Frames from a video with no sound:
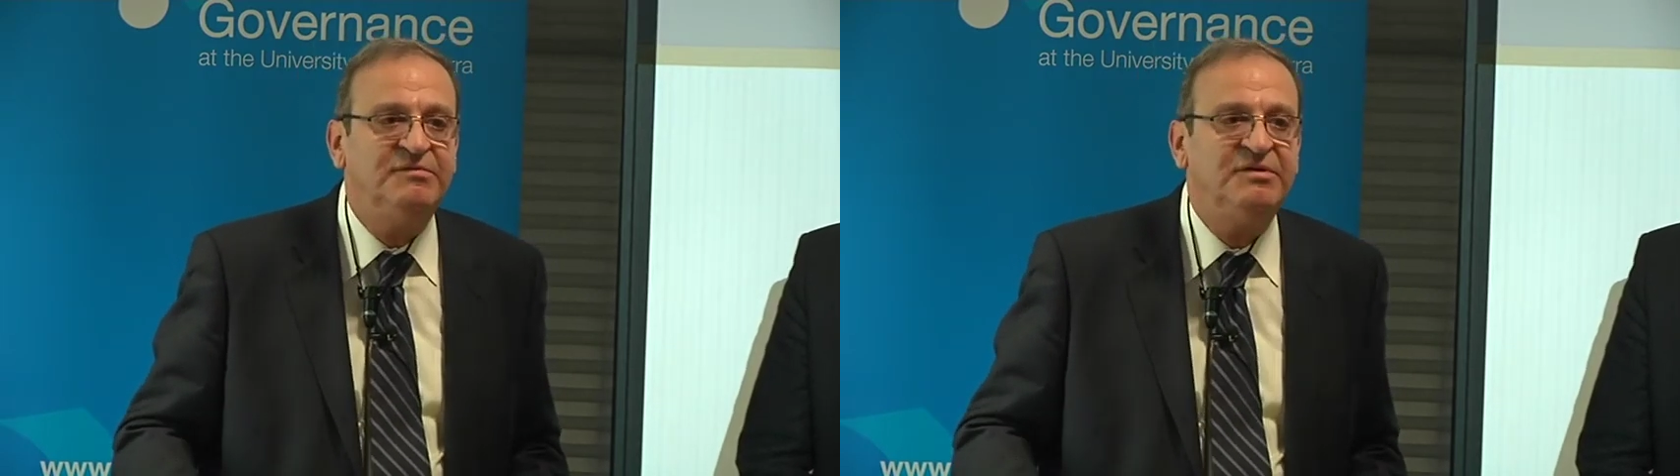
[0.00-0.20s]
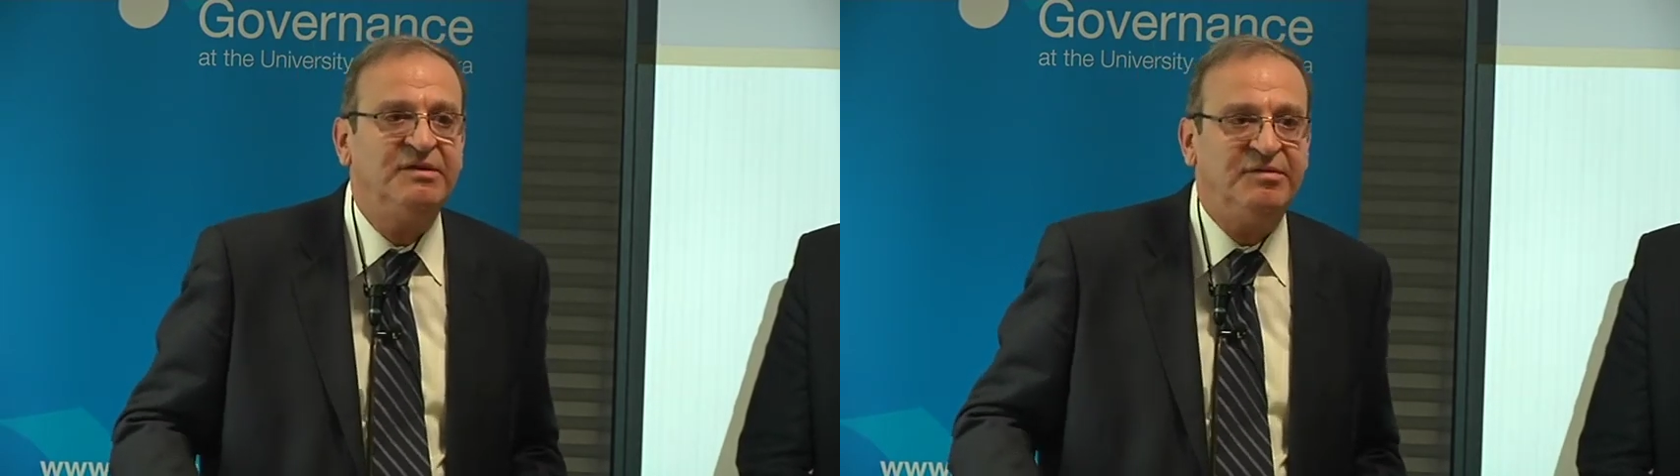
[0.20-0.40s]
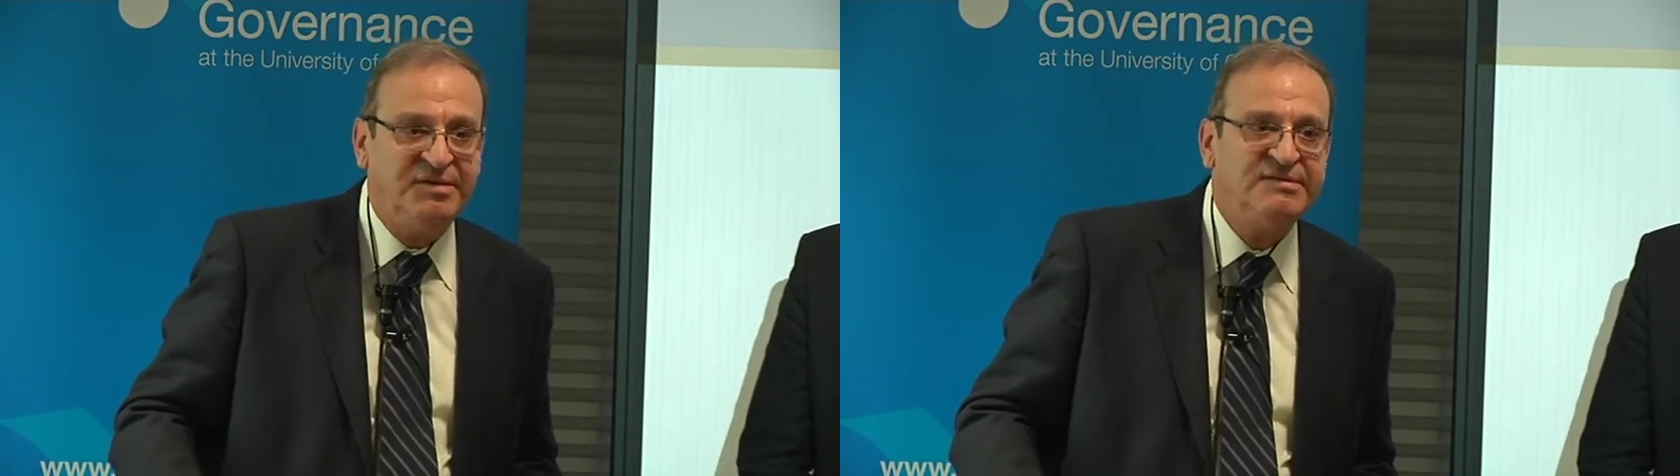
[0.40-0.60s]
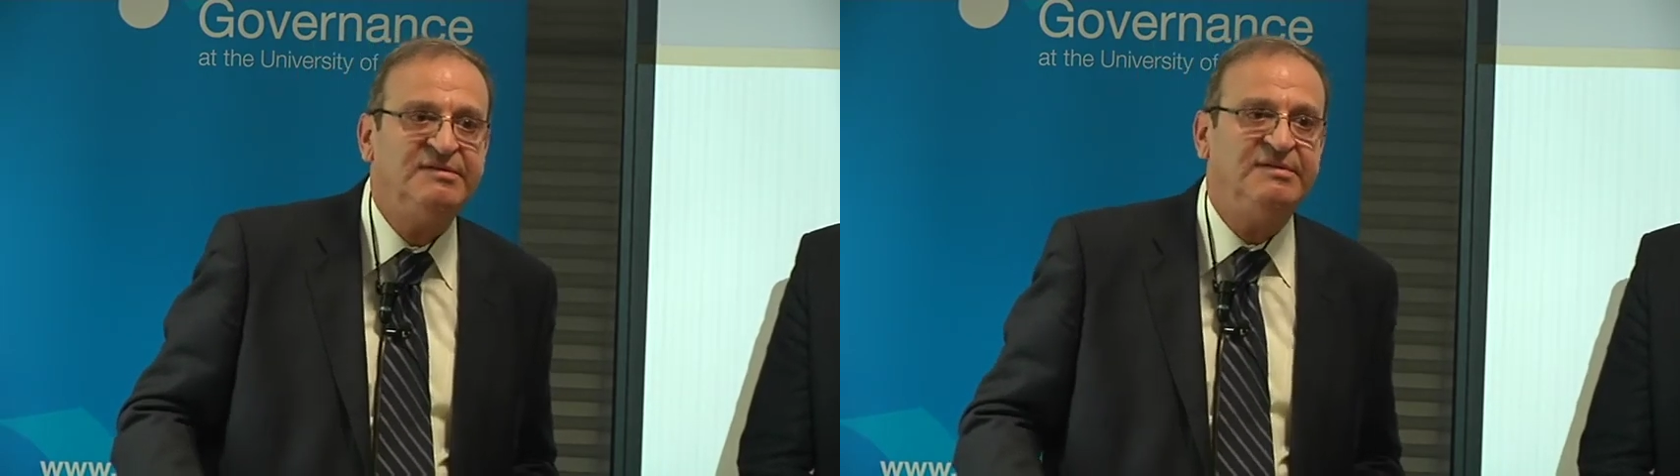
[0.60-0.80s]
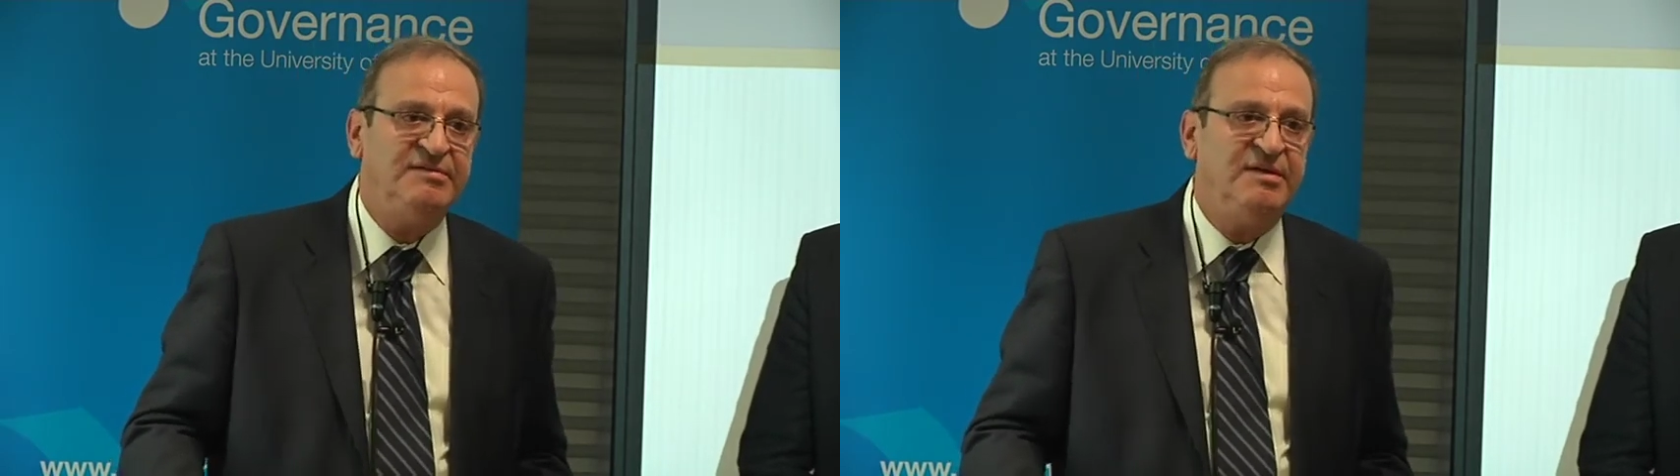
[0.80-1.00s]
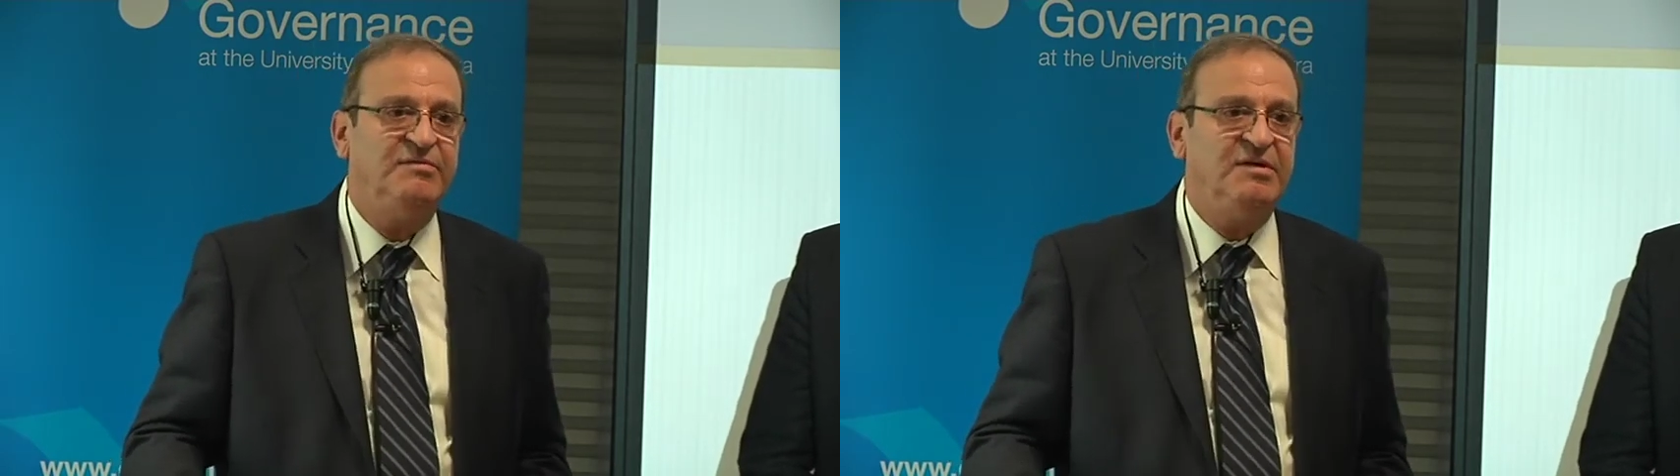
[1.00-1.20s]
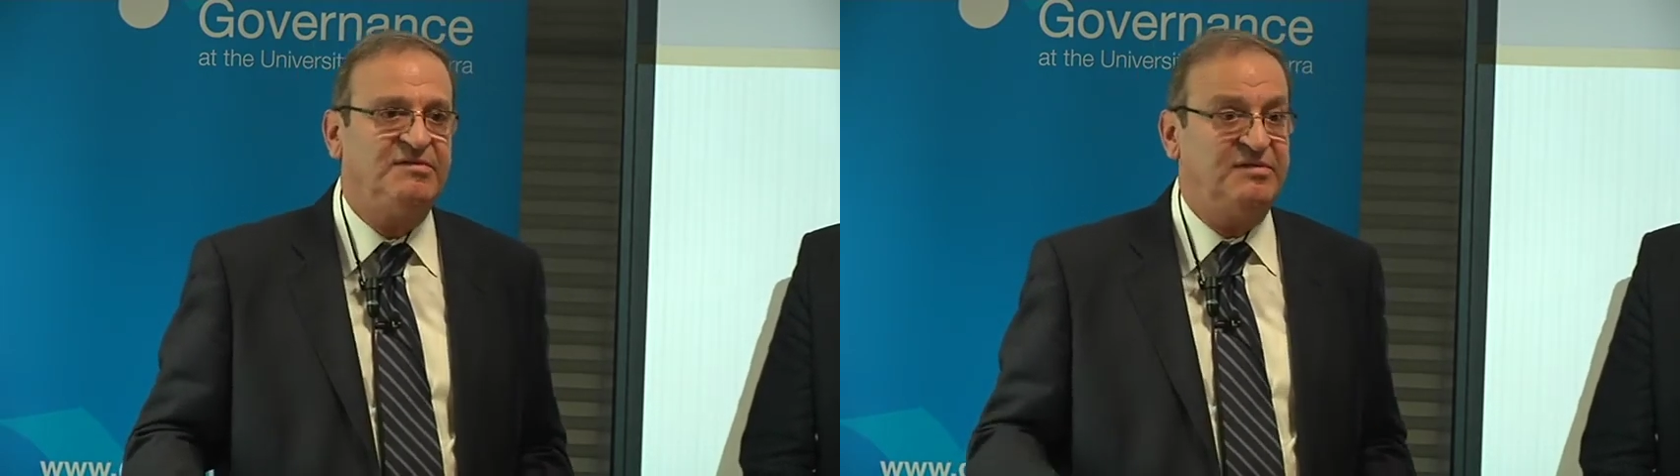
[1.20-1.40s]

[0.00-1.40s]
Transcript: different ethnicities and faiths.